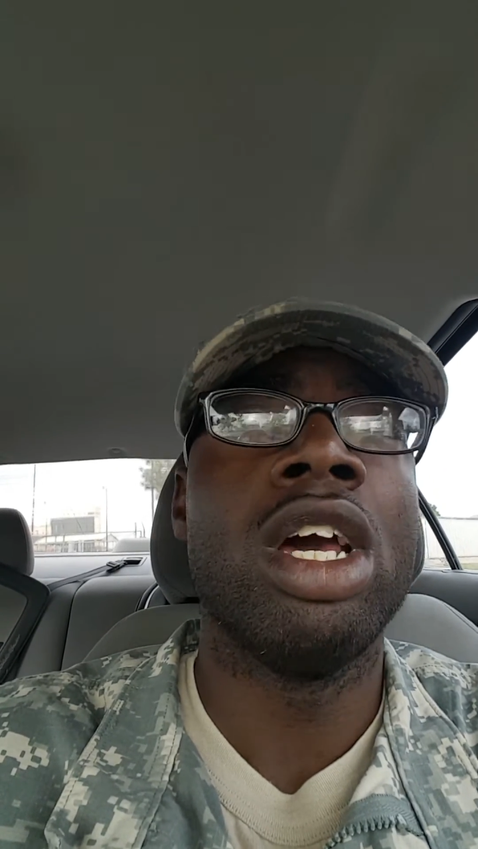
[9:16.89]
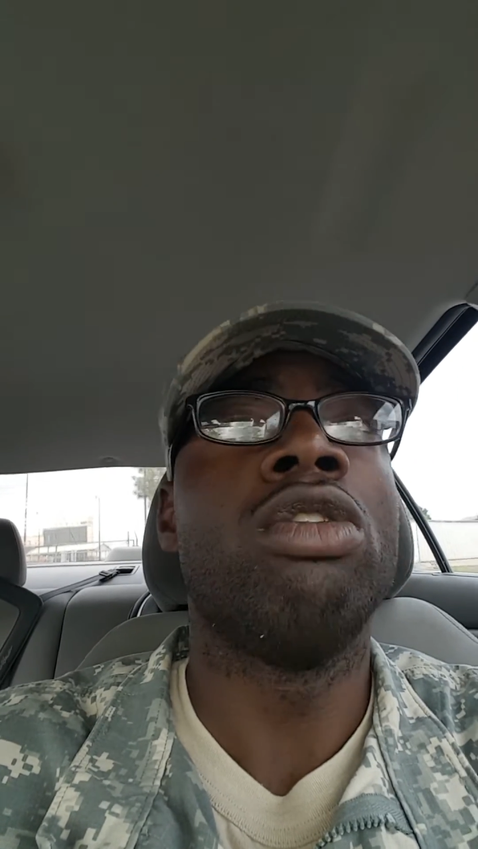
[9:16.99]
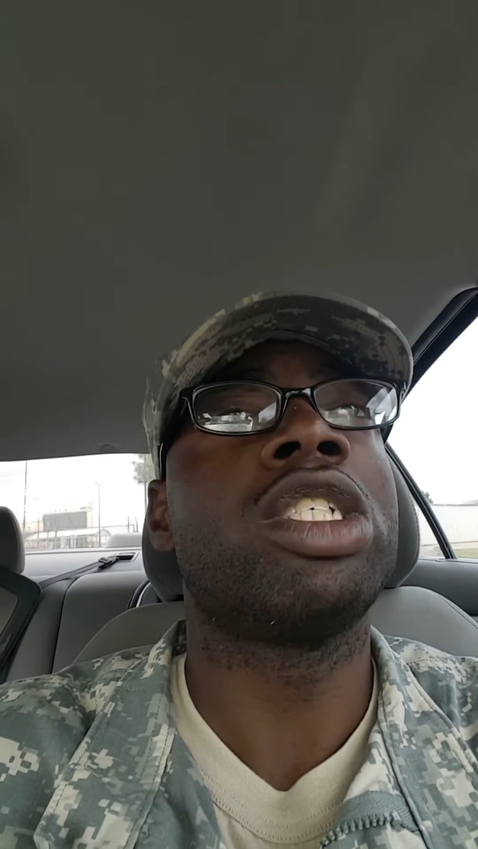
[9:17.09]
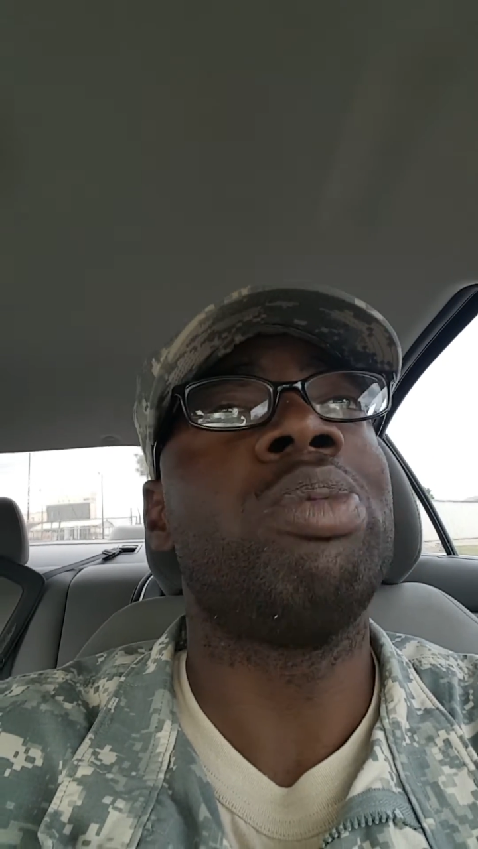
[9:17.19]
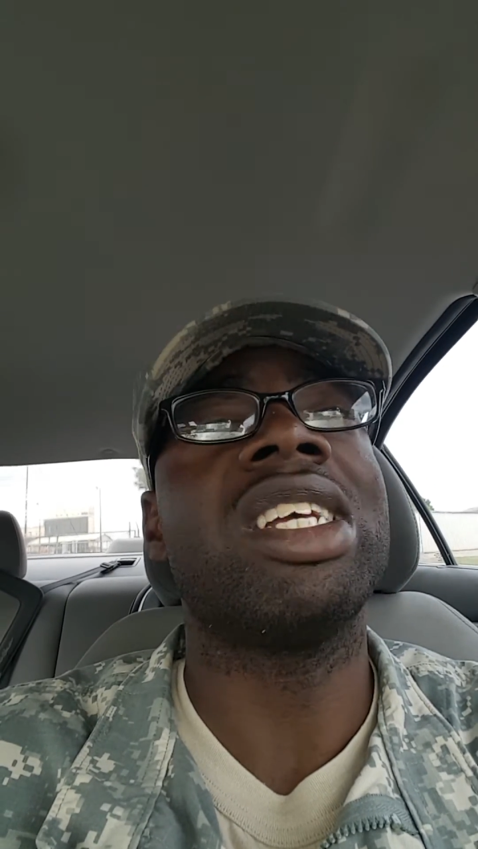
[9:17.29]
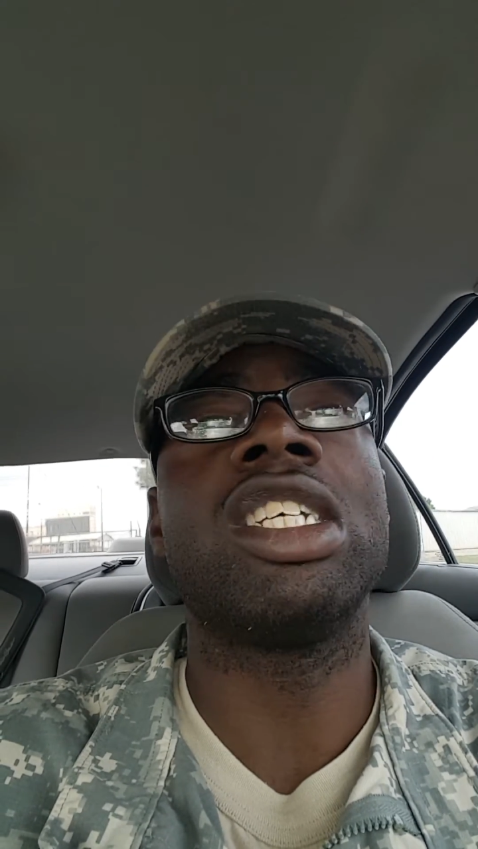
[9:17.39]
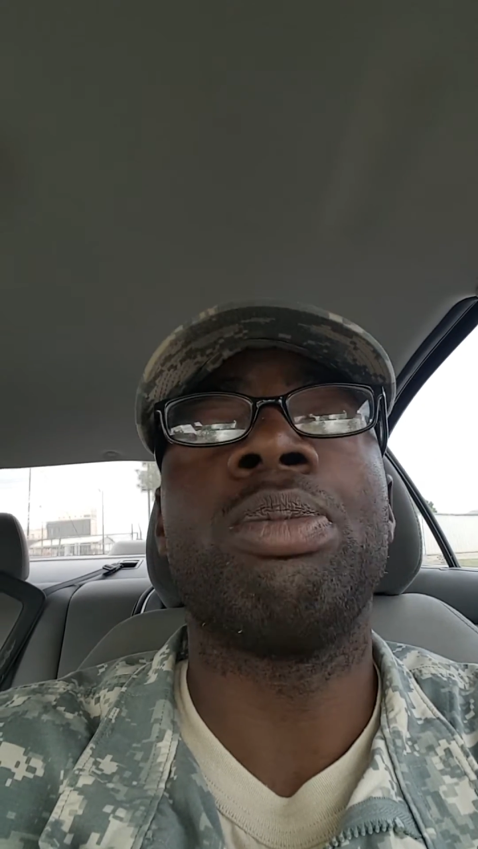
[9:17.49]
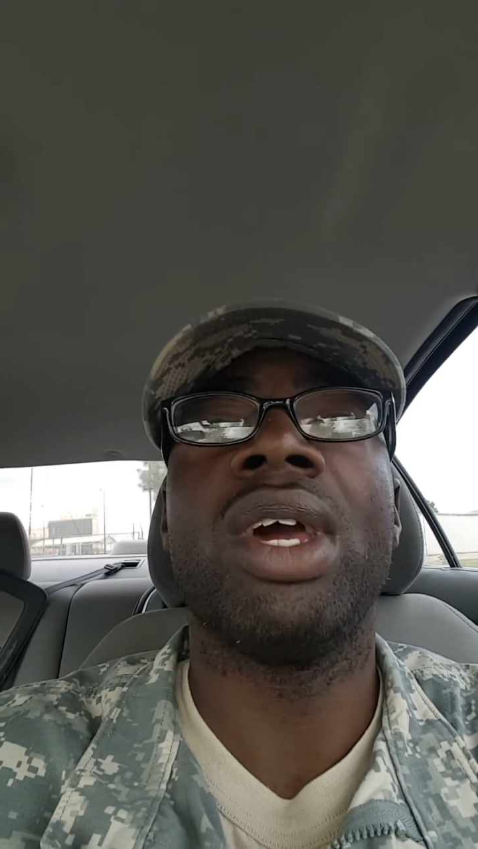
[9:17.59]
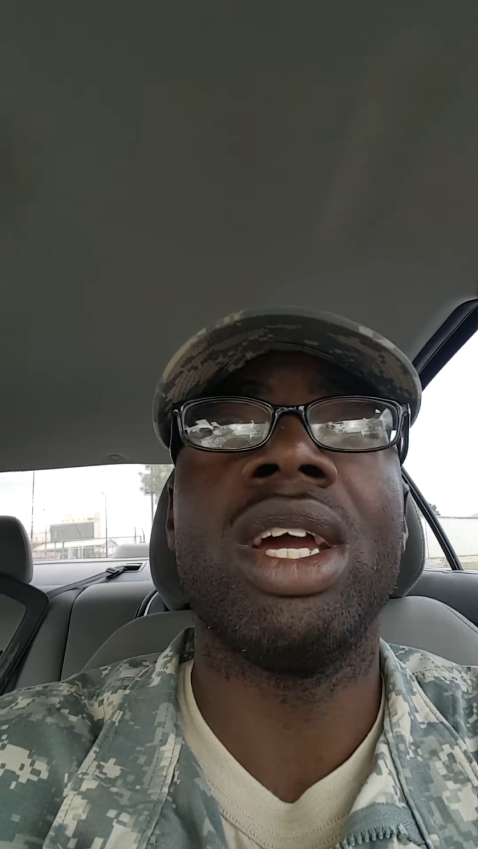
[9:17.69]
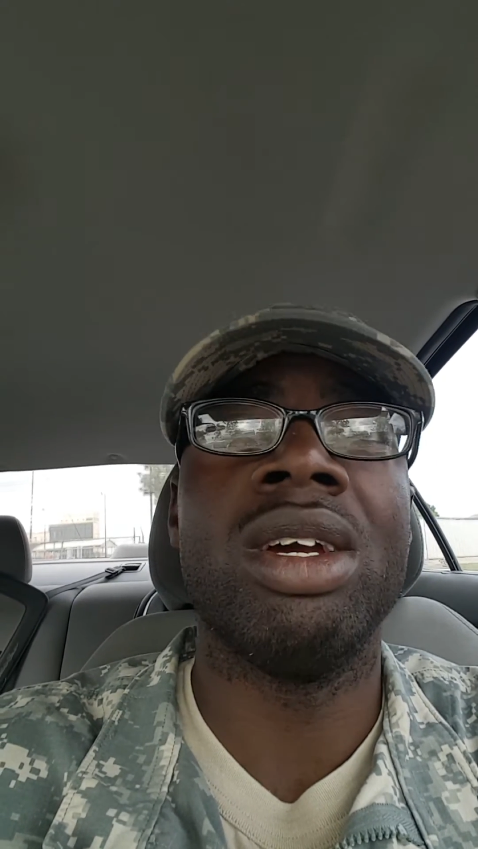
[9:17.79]
respect your
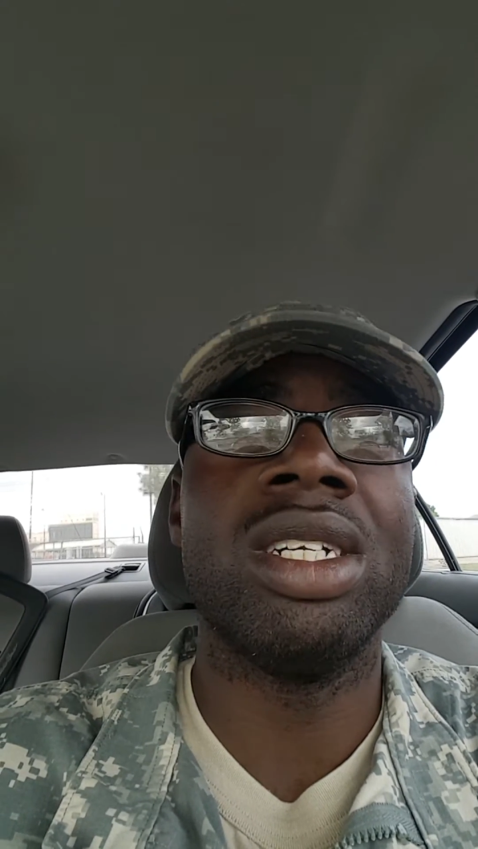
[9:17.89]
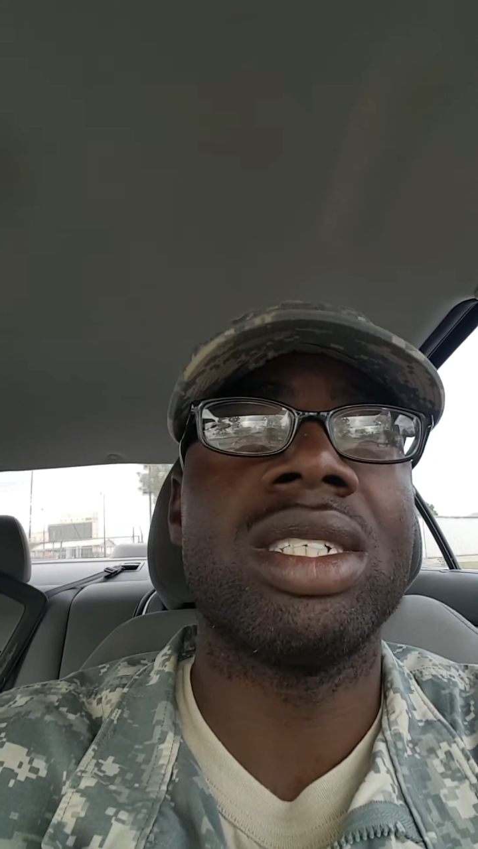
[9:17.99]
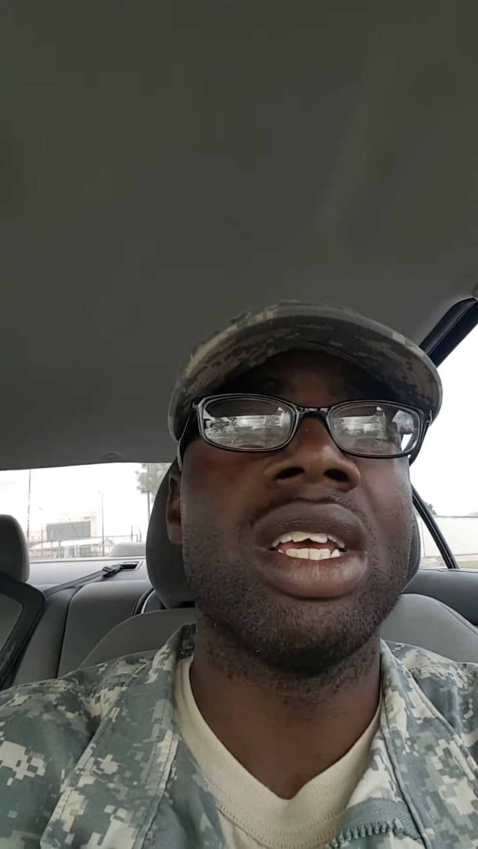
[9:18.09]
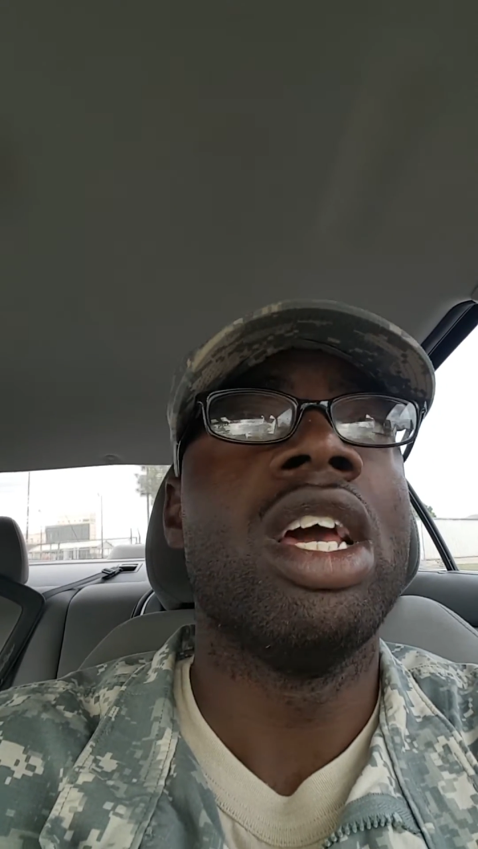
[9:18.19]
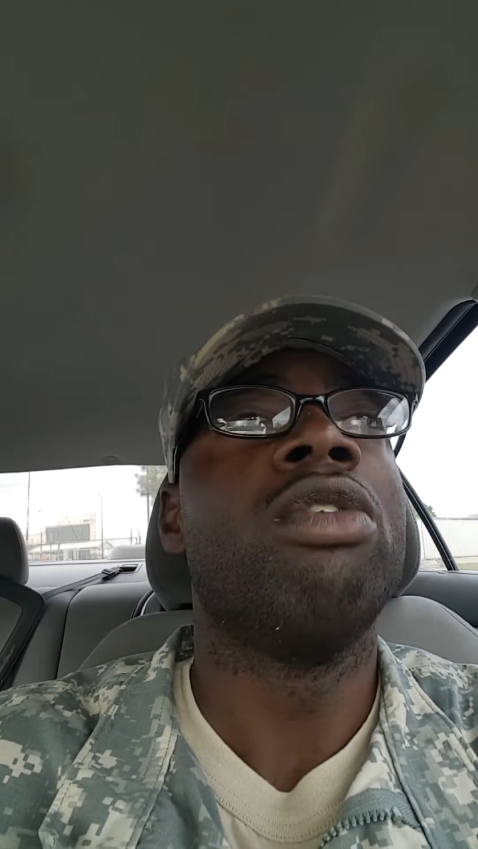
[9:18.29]
parents,